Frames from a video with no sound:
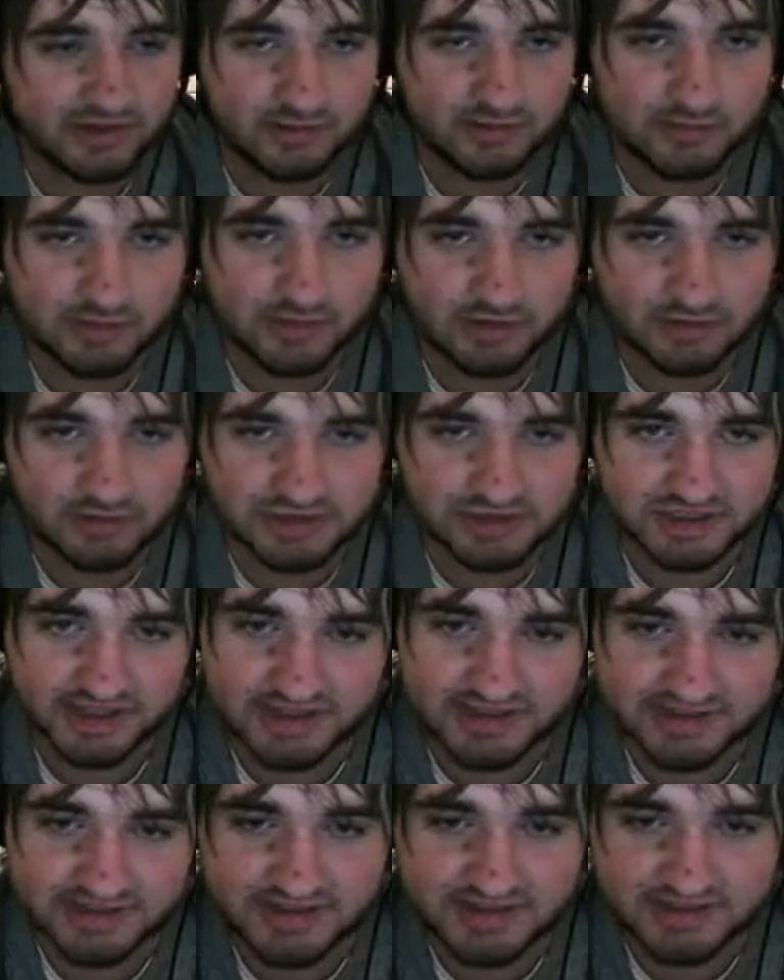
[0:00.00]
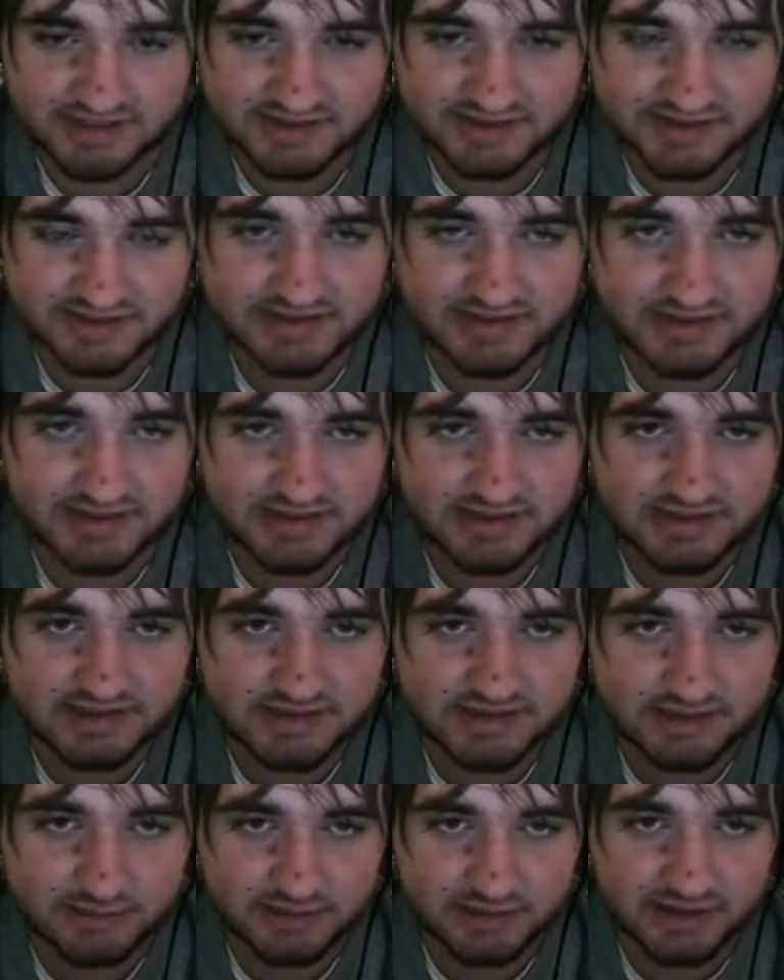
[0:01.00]
the bow chest,
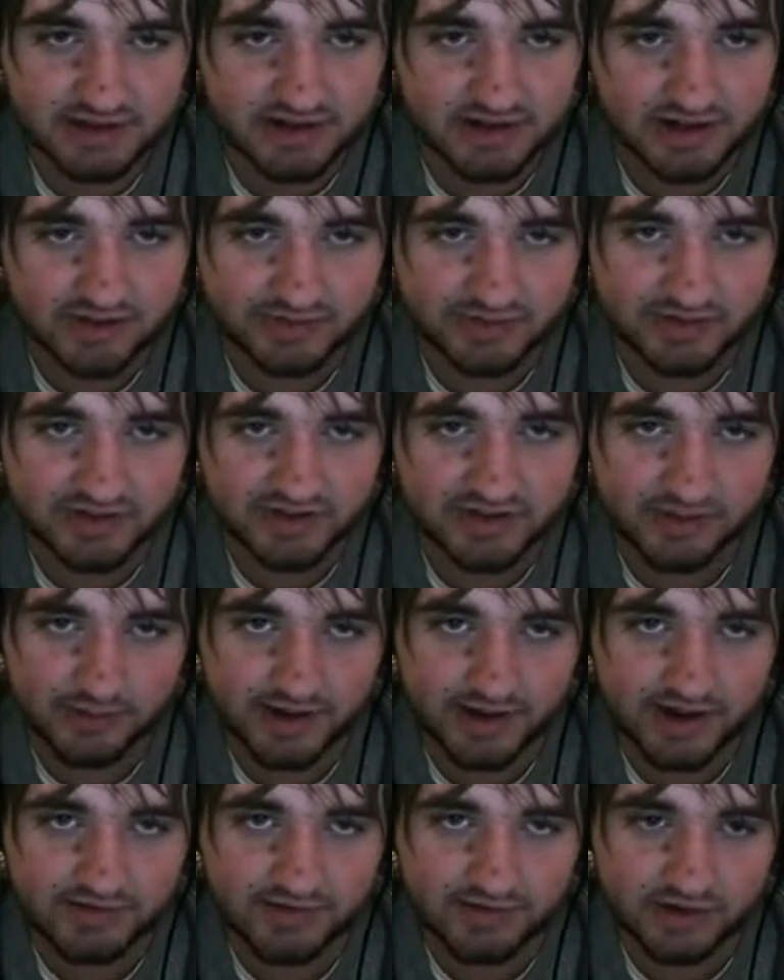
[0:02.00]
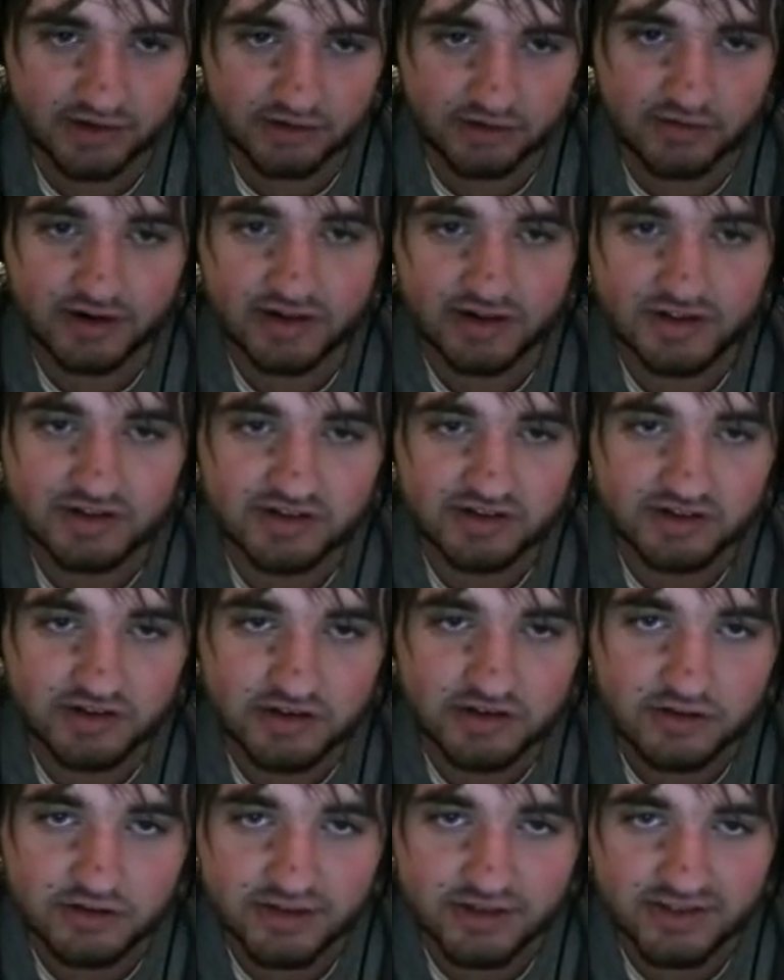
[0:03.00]
but obviously we have that already,
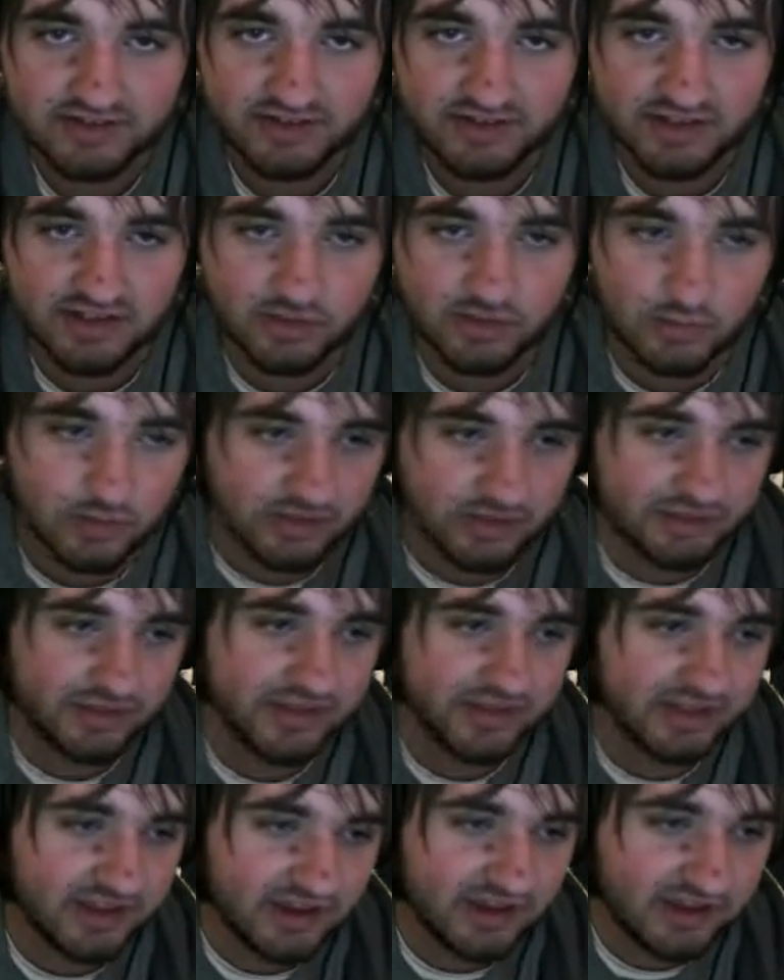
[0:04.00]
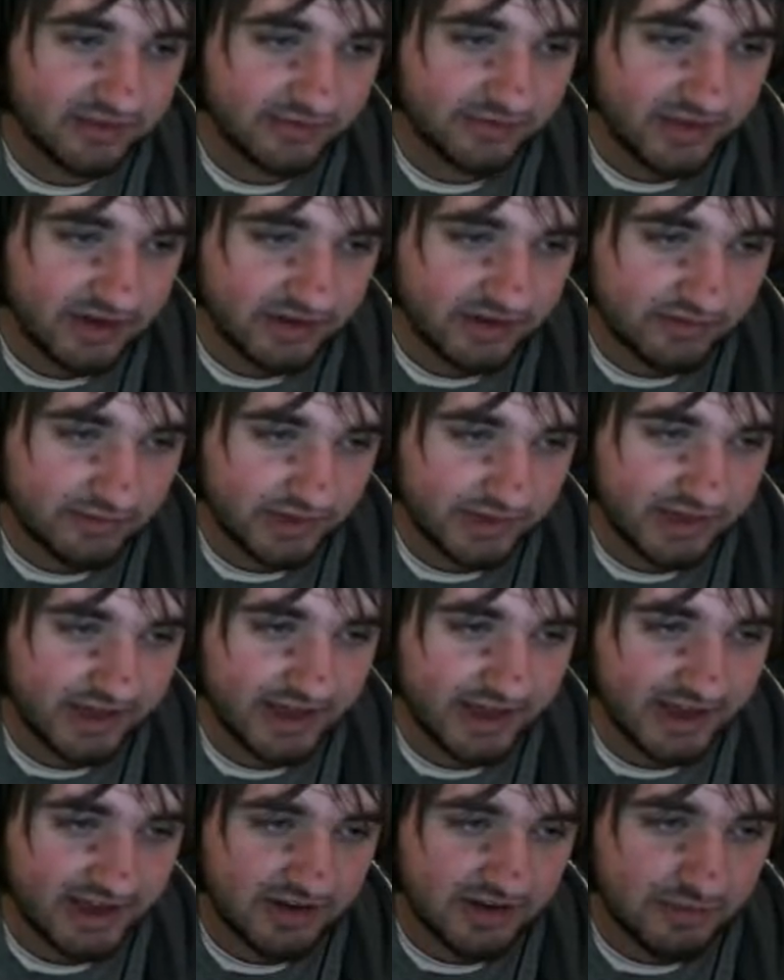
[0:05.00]
so that's like the one thing that it definitively
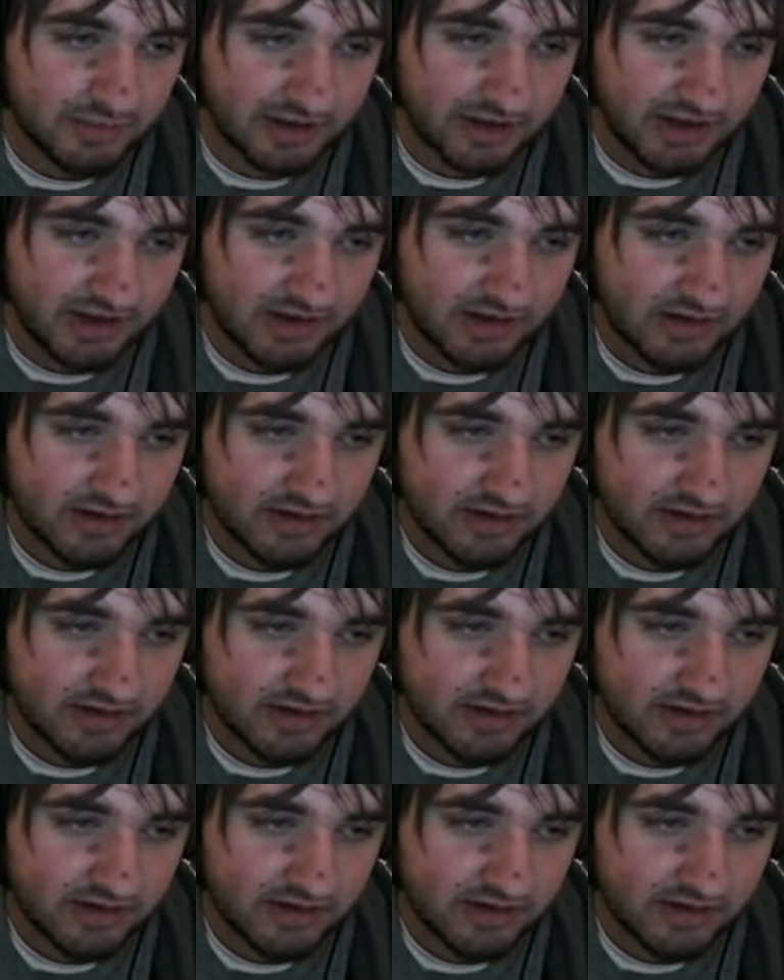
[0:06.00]
can't be.